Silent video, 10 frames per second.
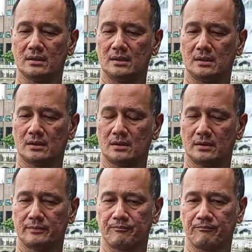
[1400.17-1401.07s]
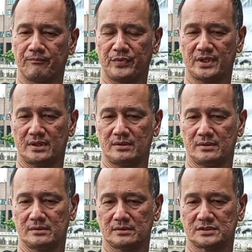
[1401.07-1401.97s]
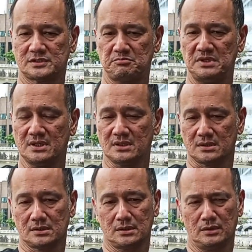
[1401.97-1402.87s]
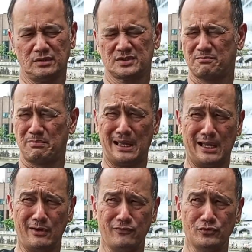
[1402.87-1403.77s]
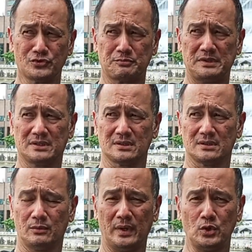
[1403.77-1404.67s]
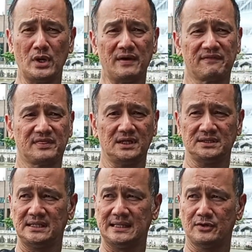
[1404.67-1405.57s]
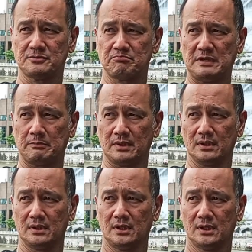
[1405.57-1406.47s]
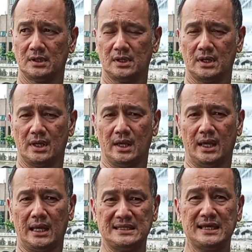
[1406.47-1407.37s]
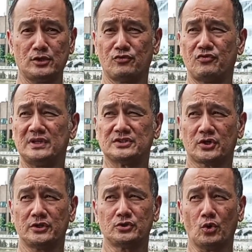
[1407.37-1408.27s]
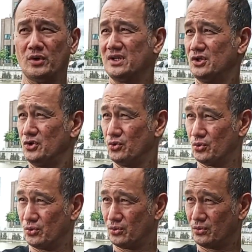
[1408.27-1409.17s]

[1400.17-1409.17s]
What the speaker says: the speaker is a powerful speaker. When you have 30,000 people, and yet you feel he's talking to only you.